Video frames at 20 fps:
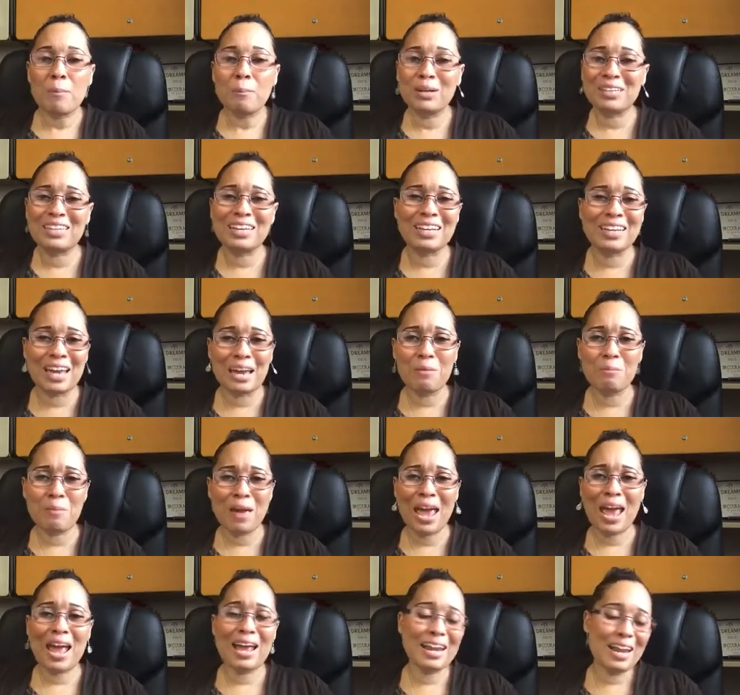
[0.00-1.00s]
But to get
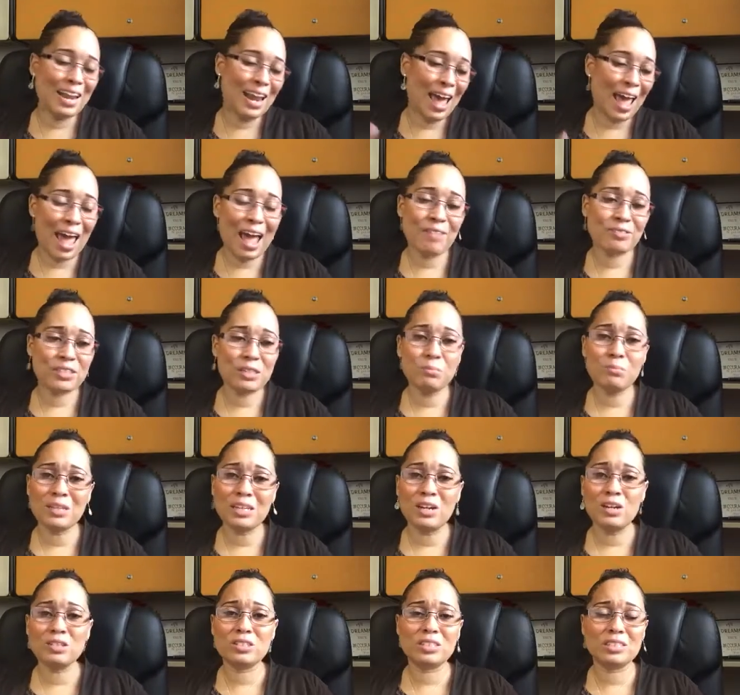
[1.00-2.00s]
mad and to have
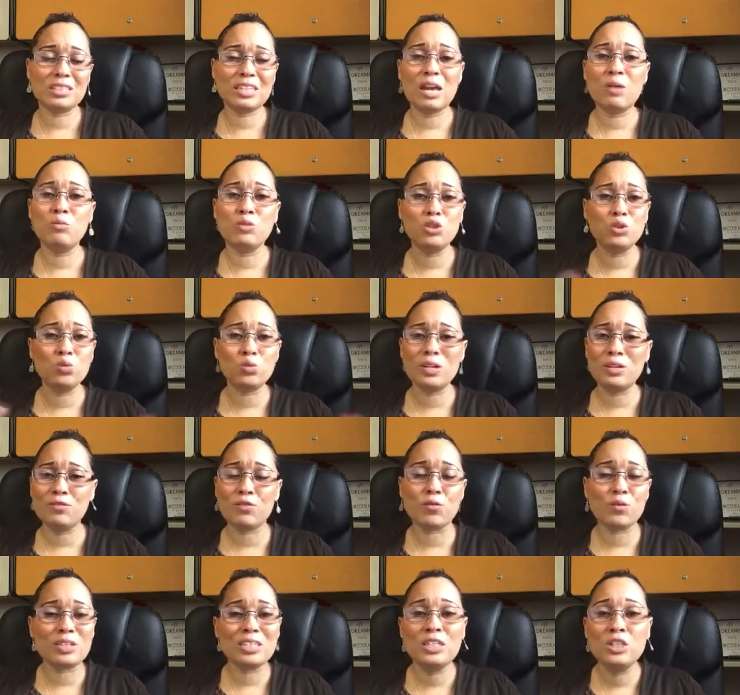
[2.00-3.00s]
something else to say when you don't
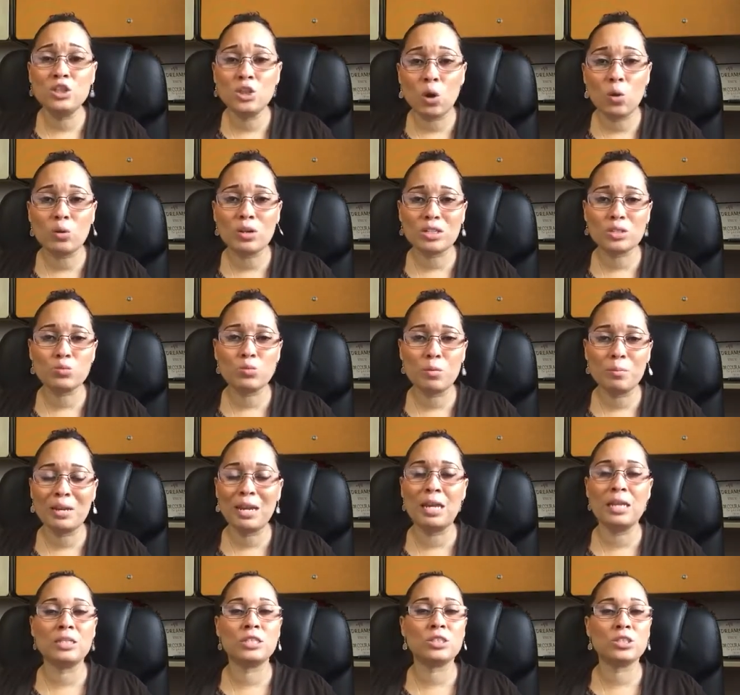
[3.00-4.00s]
even really know this
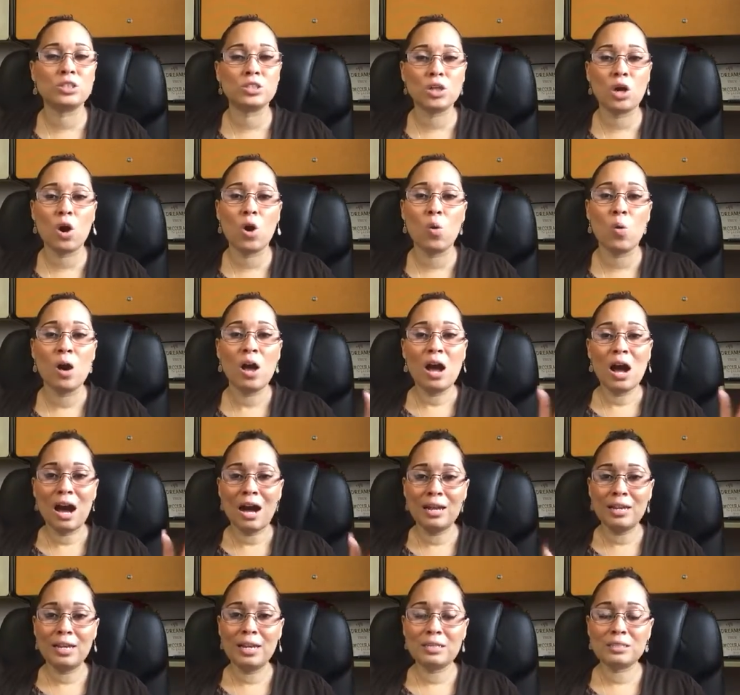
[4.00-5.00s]
woman is so
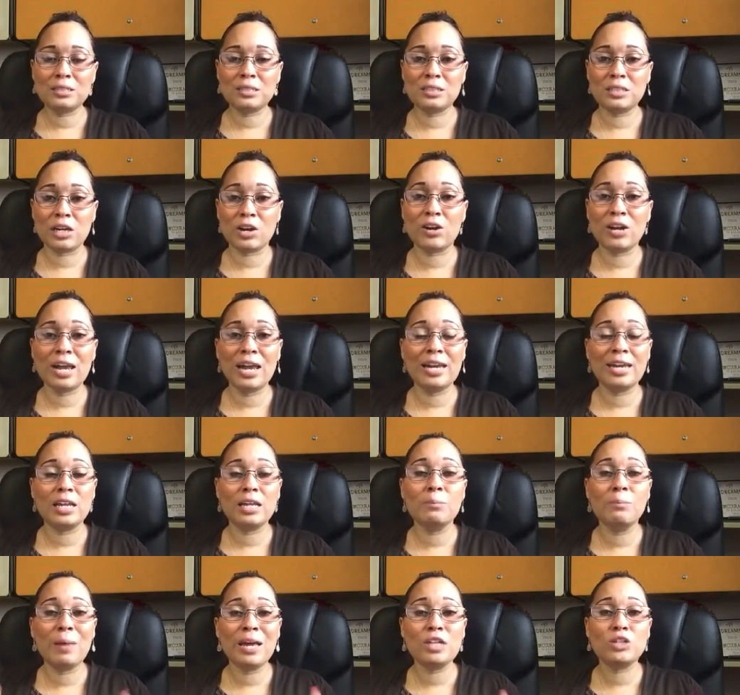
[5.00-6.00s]
unnecessary and
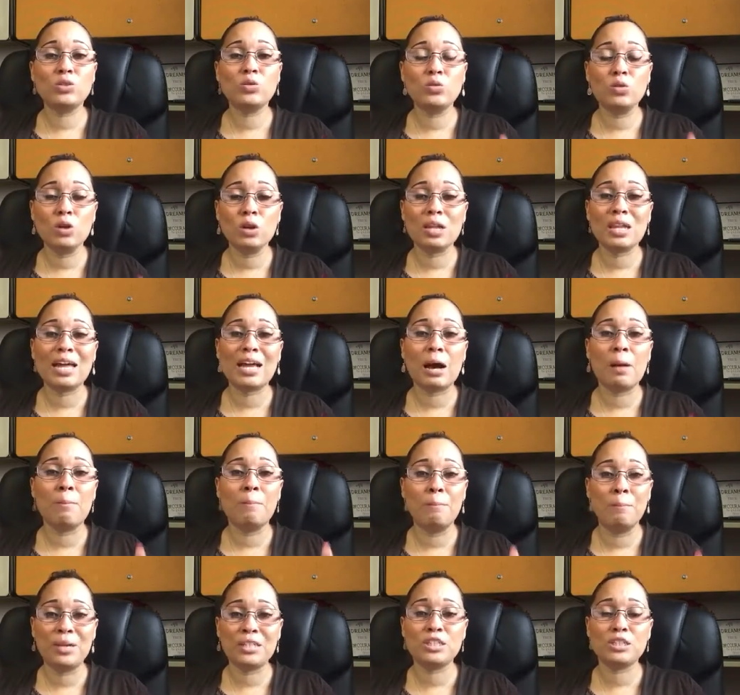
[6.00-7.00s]
it makes you look like a
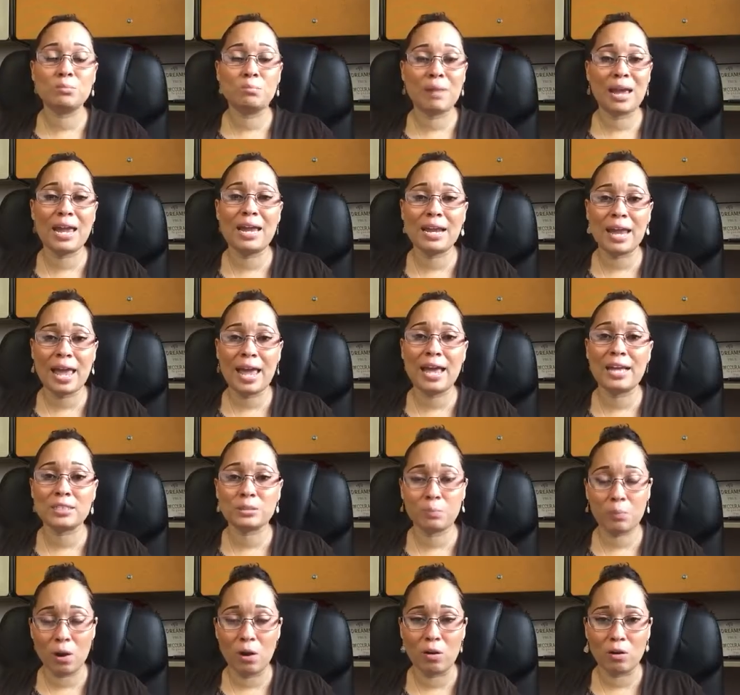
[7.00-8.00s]
bitch made
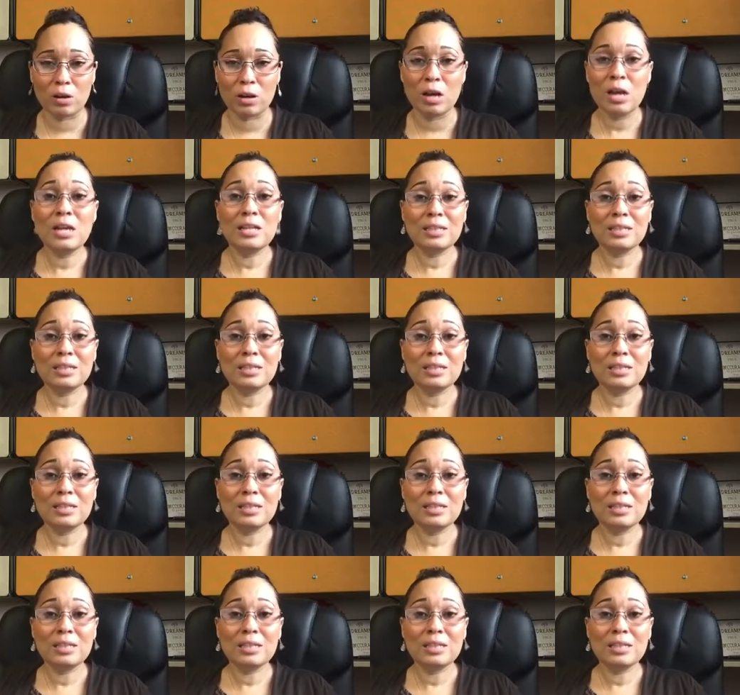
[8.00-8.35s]
ass punk.